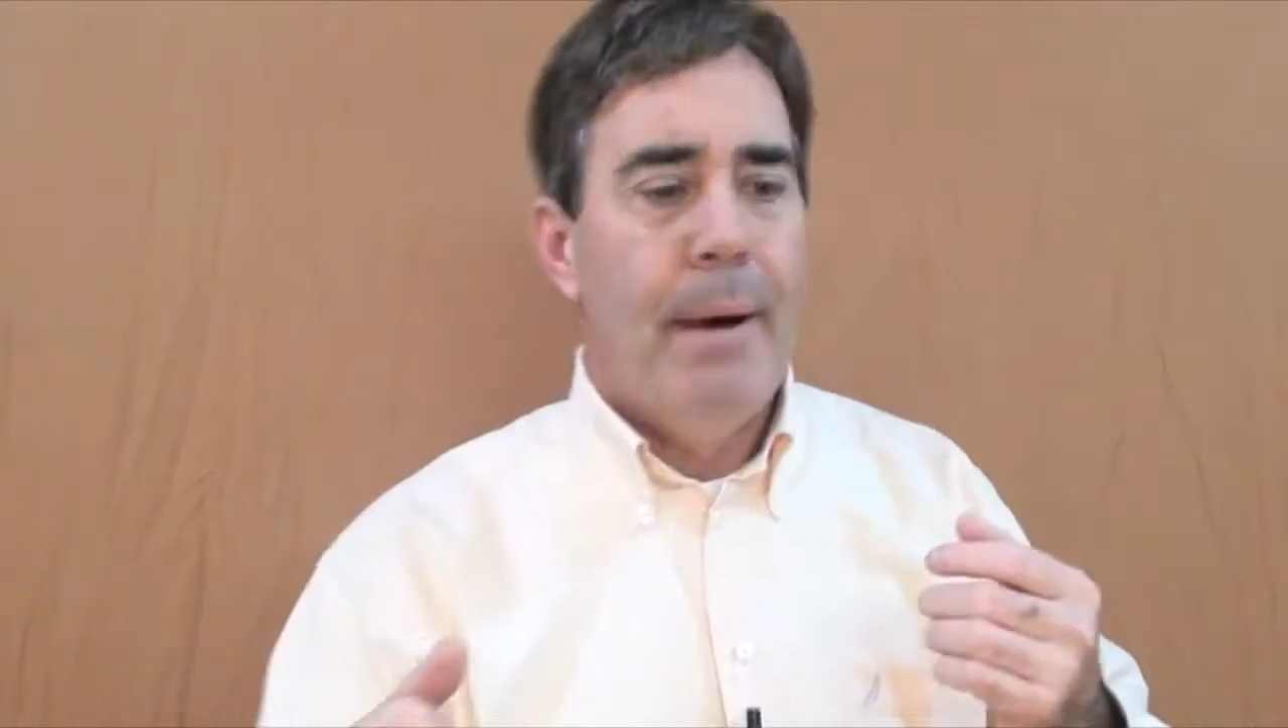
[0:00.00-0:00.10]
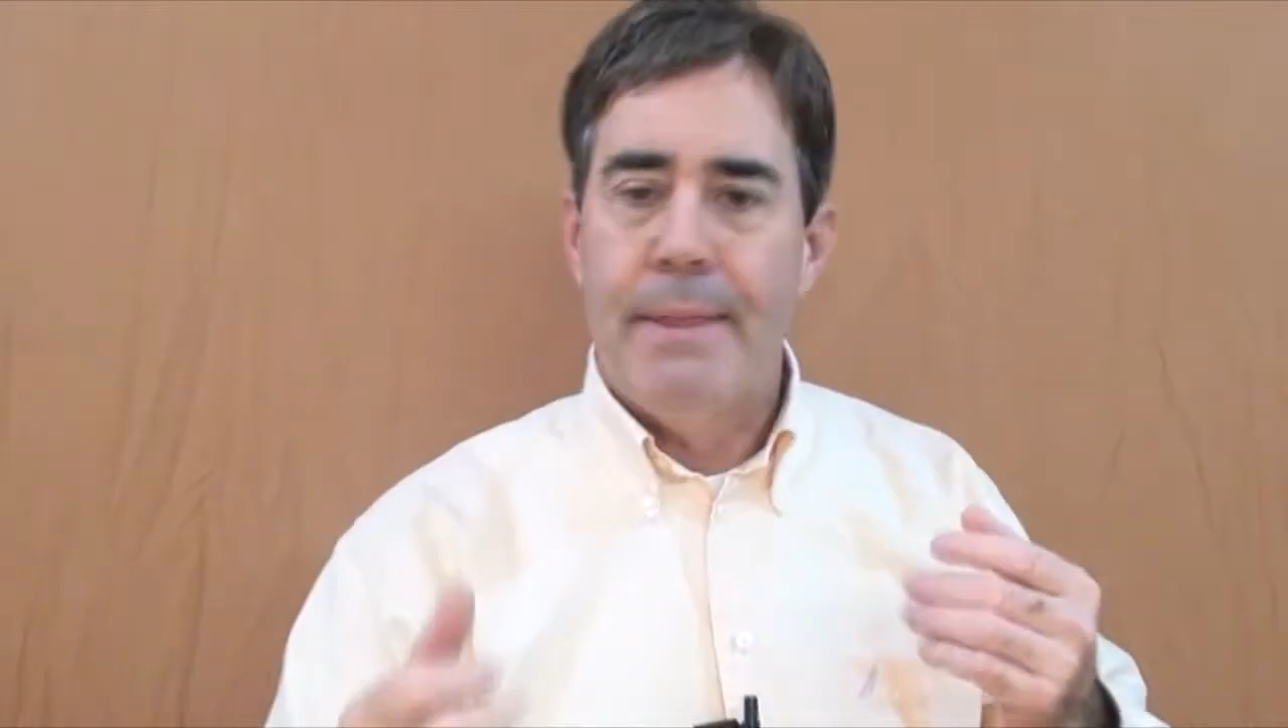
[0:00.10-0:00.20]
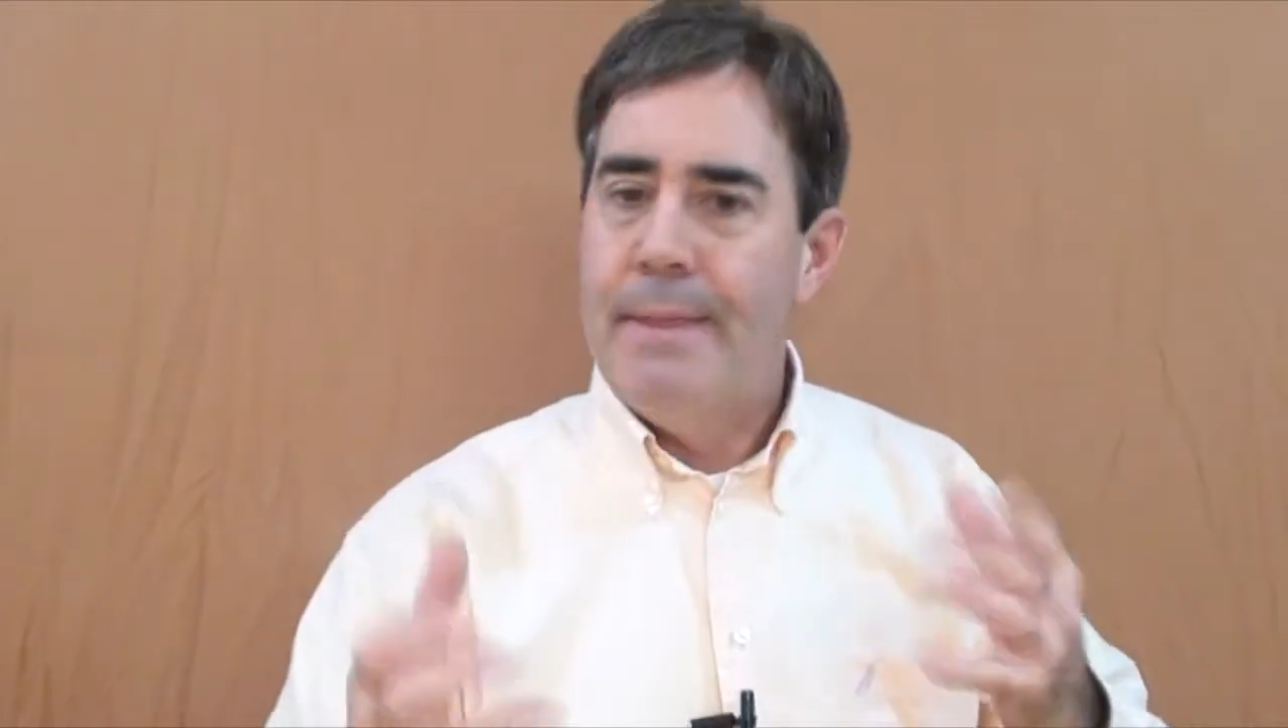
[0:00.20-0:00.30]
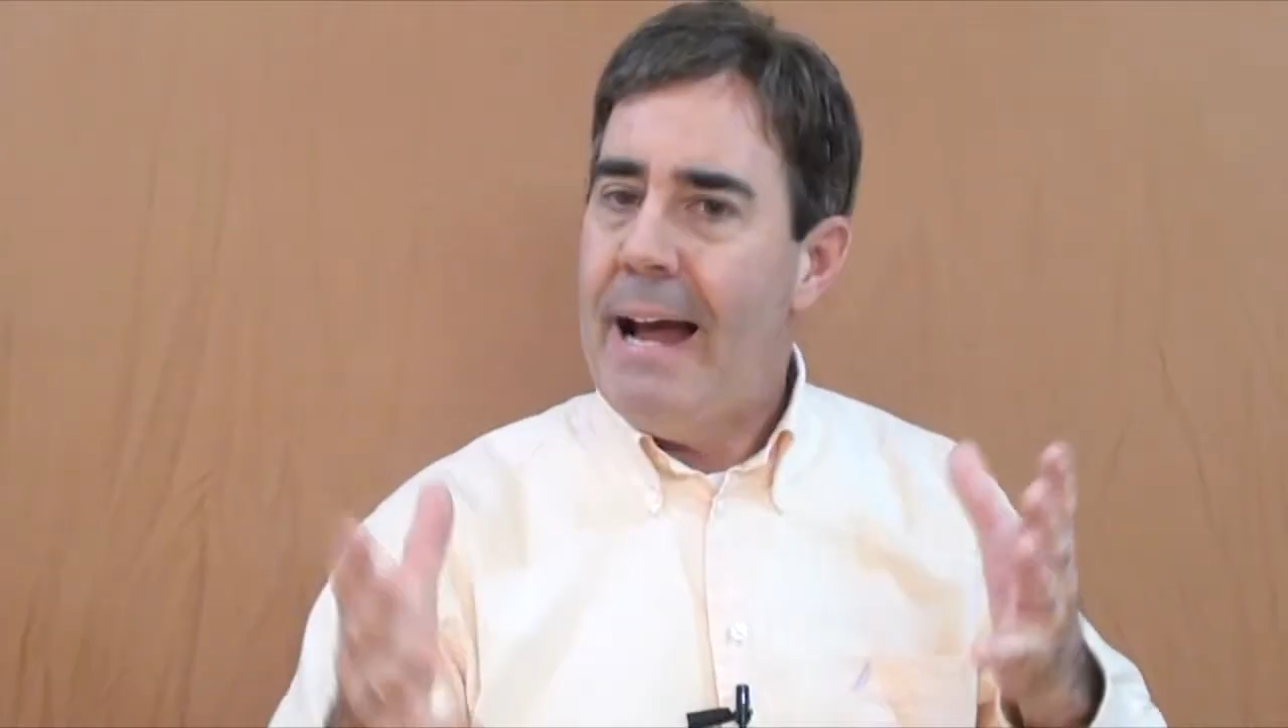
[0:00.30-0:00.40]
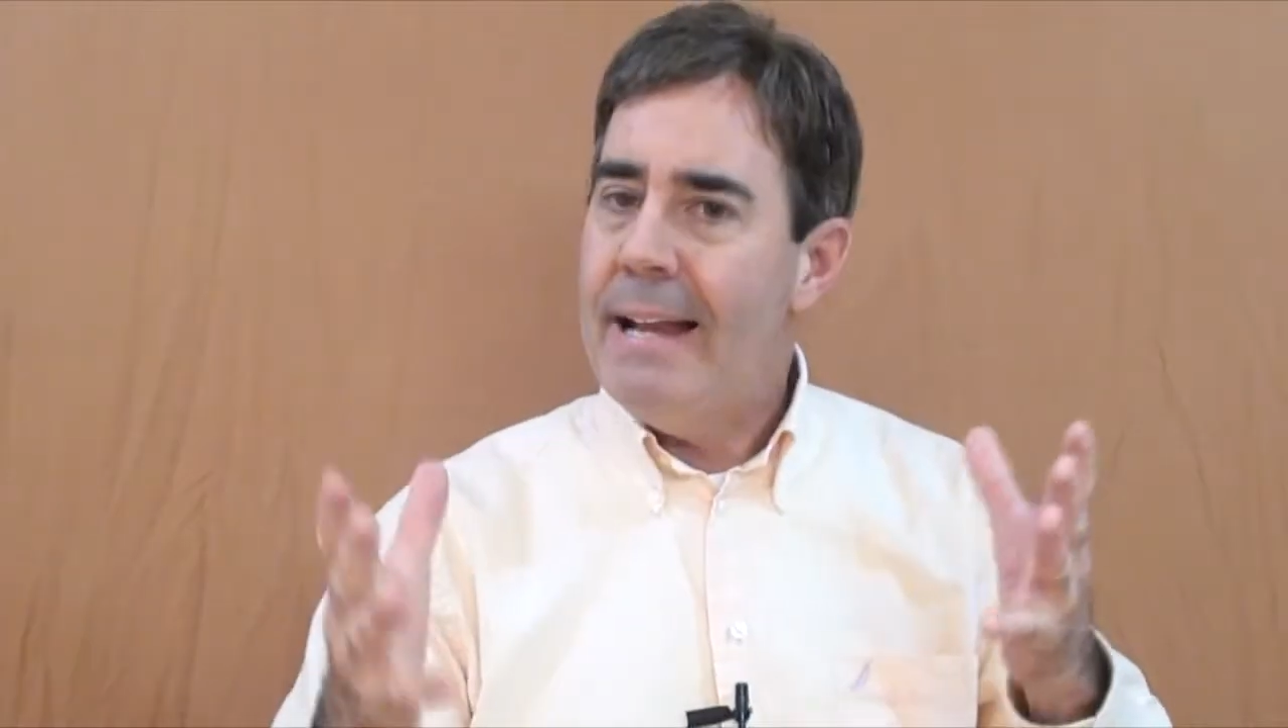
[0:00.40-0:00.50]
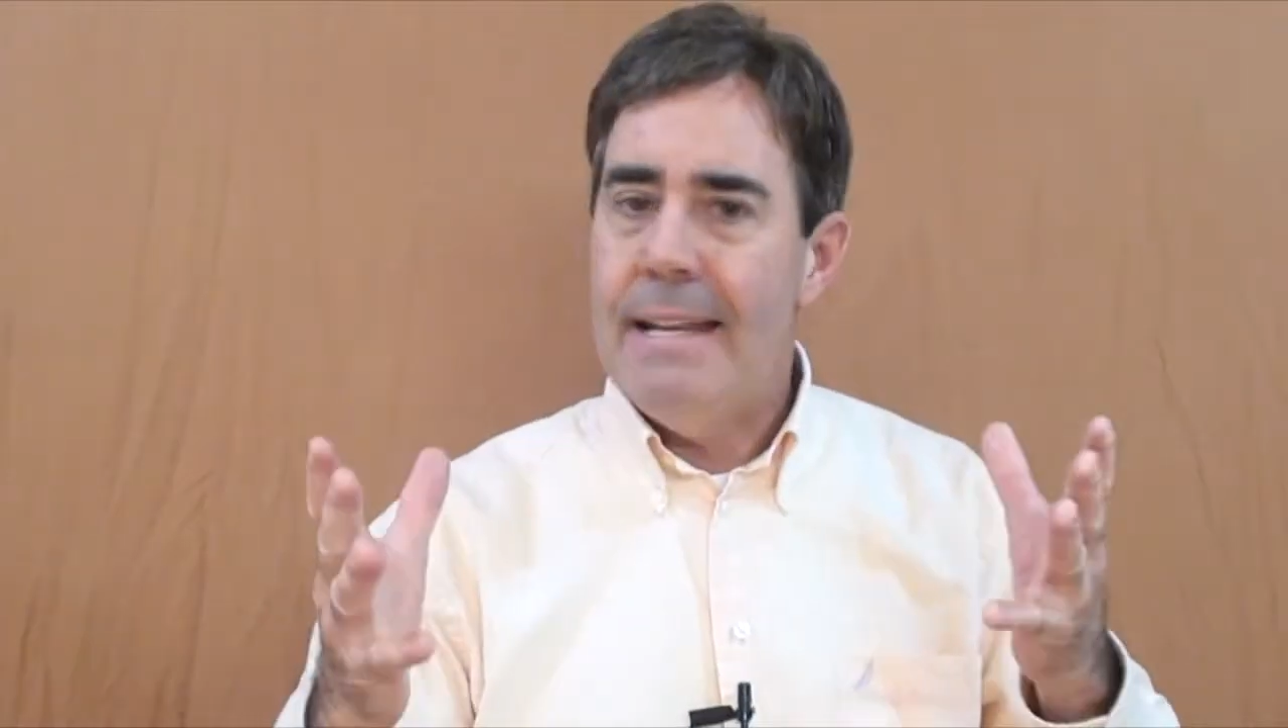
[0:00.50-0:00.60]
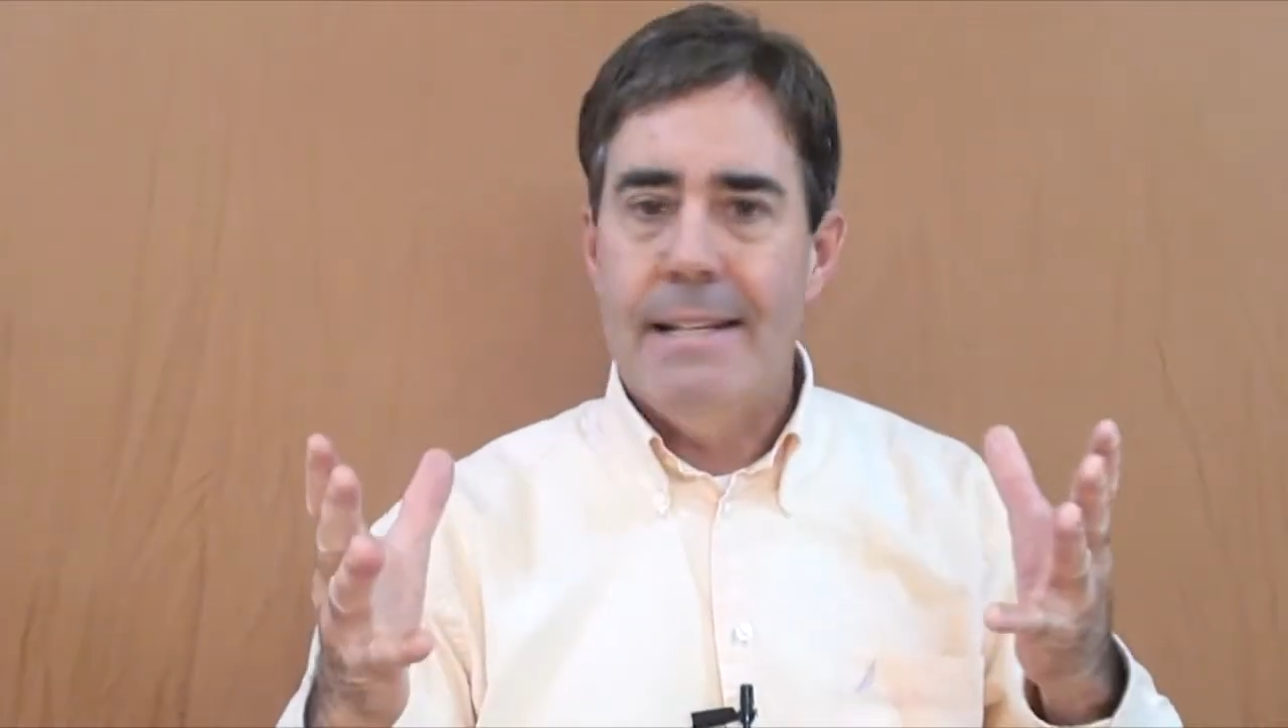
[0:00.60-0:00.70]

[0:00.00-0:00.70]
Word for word: But that